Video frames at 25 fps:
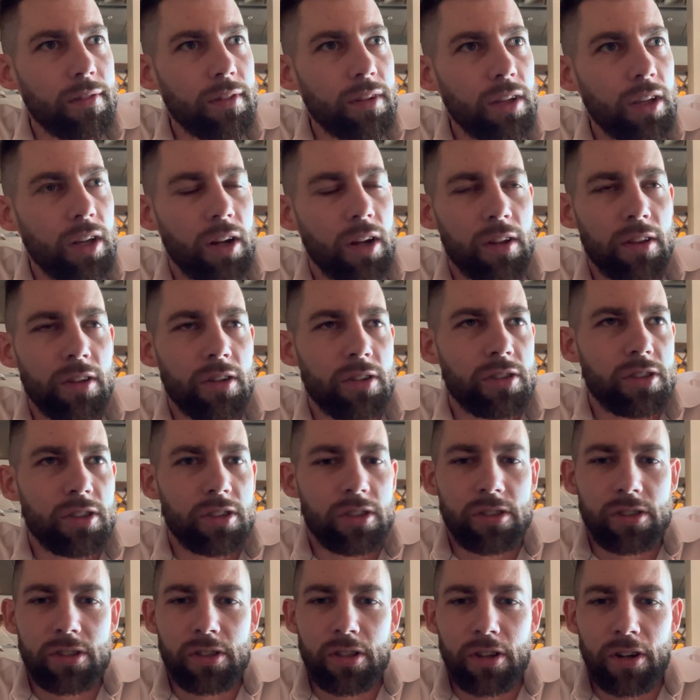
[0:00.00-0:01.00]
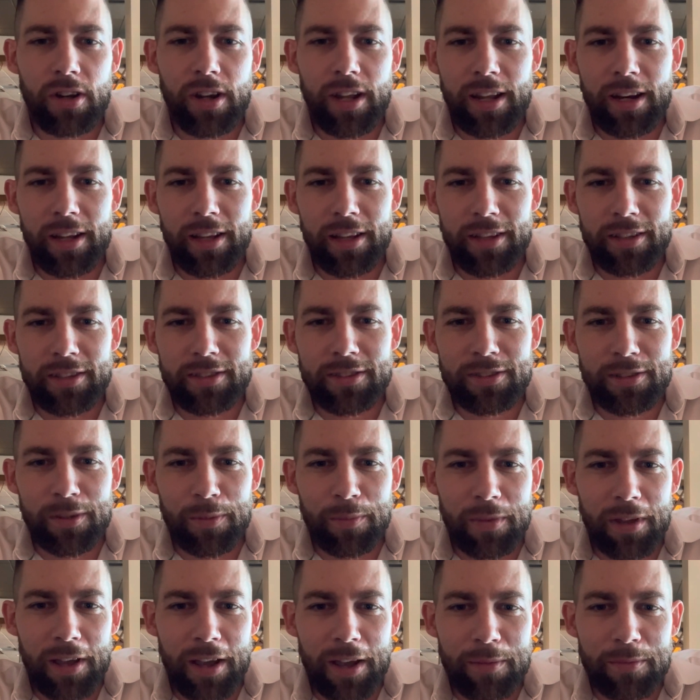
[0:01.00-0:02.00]
you know, they're idiots
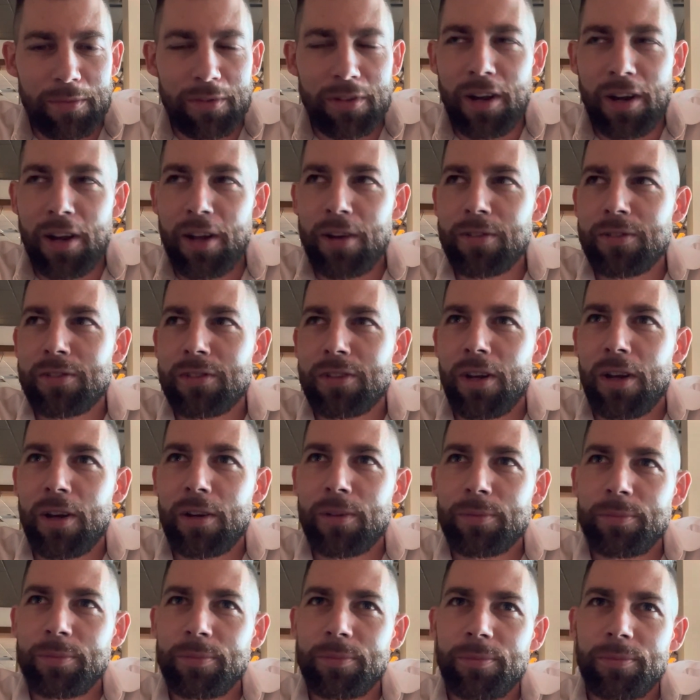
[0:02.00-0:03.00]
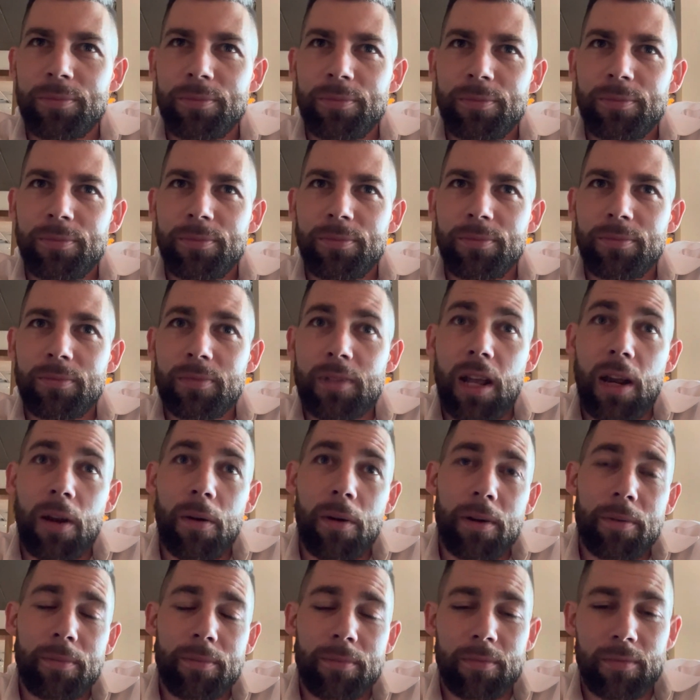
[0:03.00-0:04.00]
sometimes, you know? So
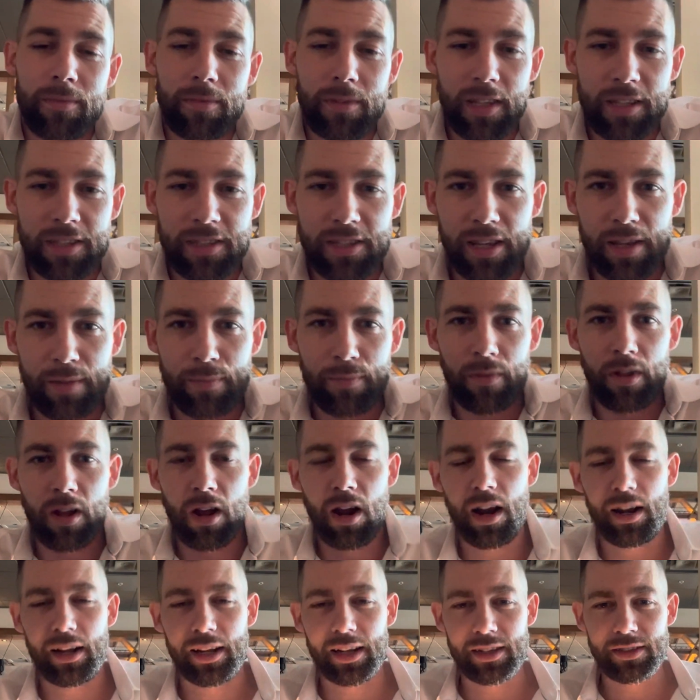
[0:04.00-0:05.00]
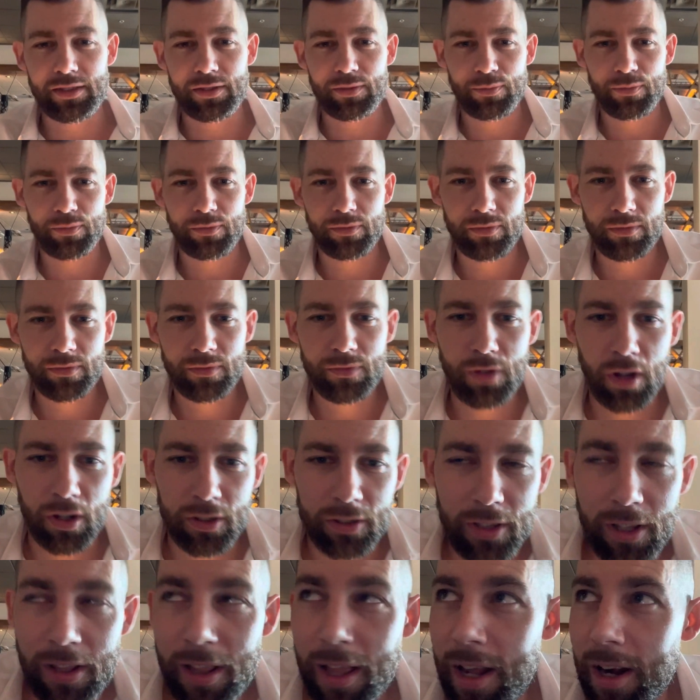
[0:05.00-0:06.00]
anyway, that's it. All right, guys. Talk
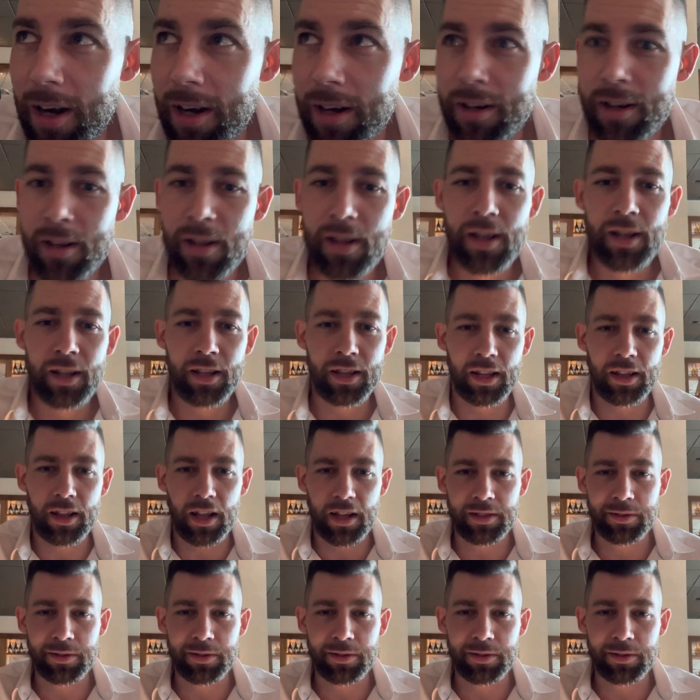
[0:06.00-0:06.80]
to you later. Click like,